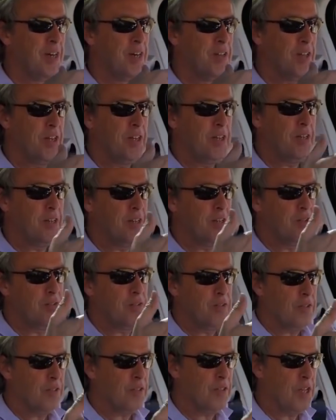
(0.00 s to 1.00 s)
and
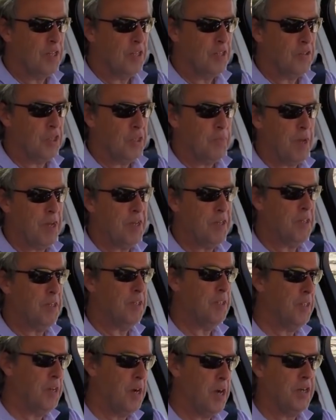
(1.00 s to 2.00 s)
then the sense of space
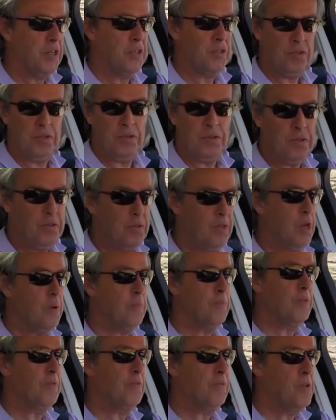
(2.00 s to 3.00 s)
inside is good
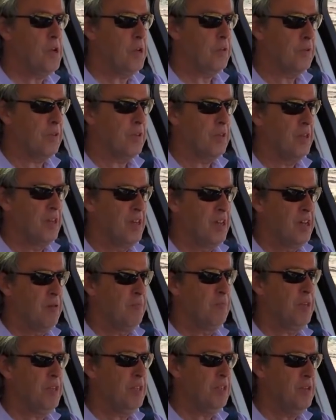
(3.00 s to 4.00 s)
up the front
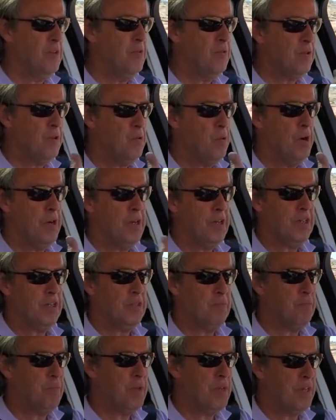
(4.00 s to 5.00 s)
but it's not quite
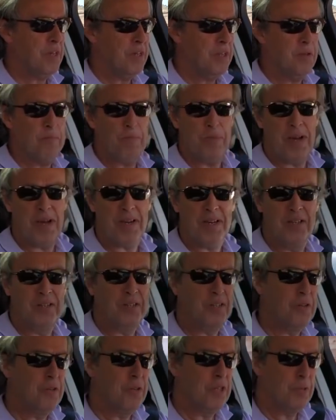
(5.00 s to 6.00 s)
as big in the back
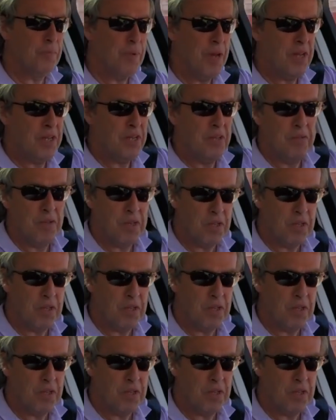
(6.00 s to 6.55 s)
as you're expecting.